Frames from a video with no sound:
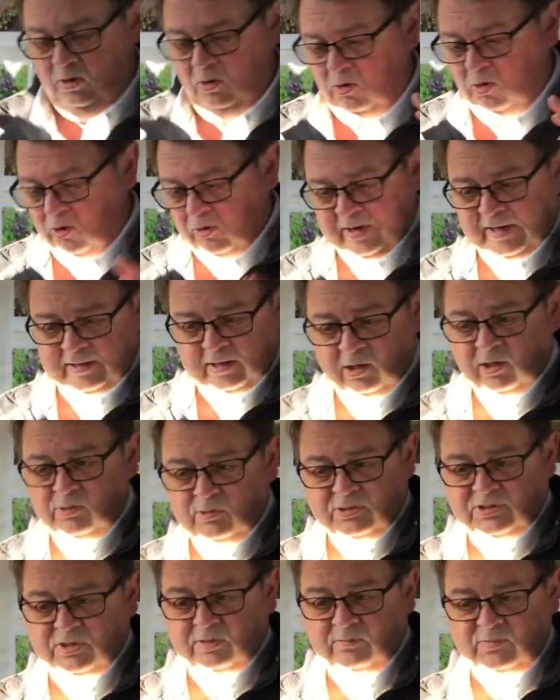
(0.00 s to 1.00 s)
or I'd
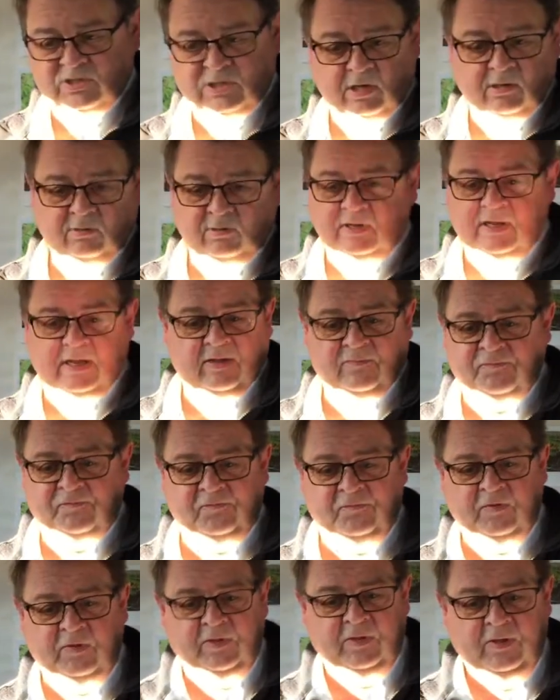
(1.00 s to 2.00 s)
lose them. So
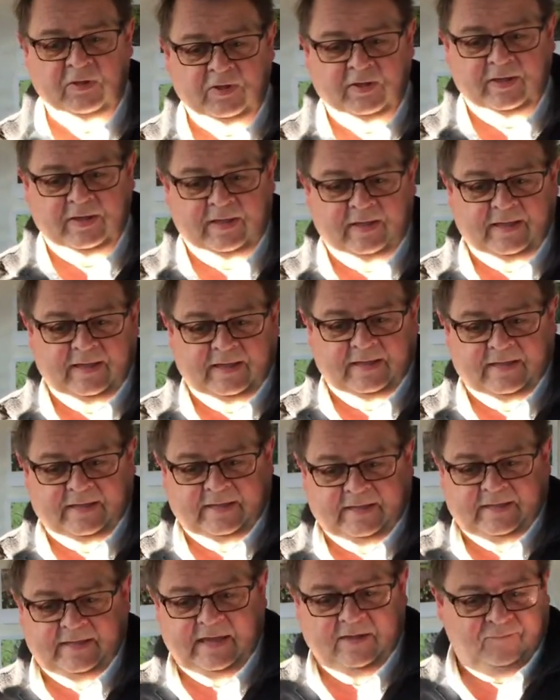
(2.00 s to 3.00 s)
if
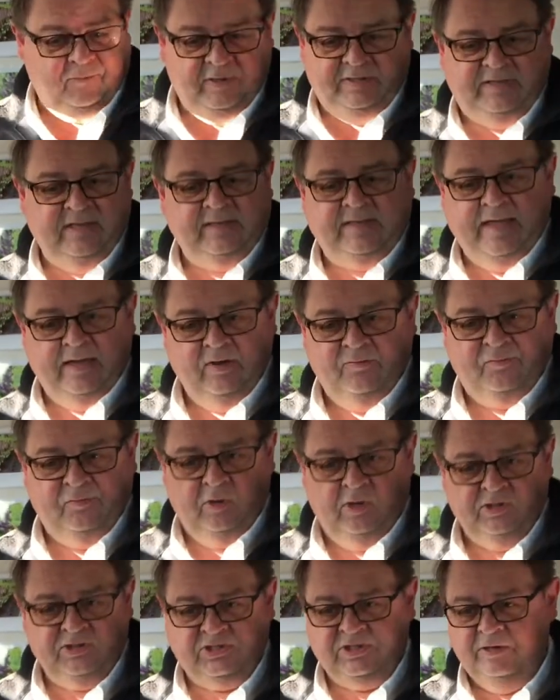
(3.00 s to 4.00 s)
we did get a
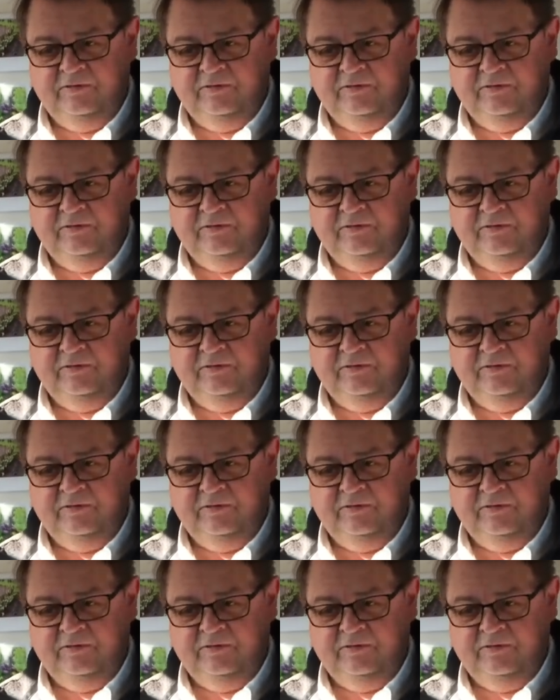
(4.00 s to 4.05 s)
frost,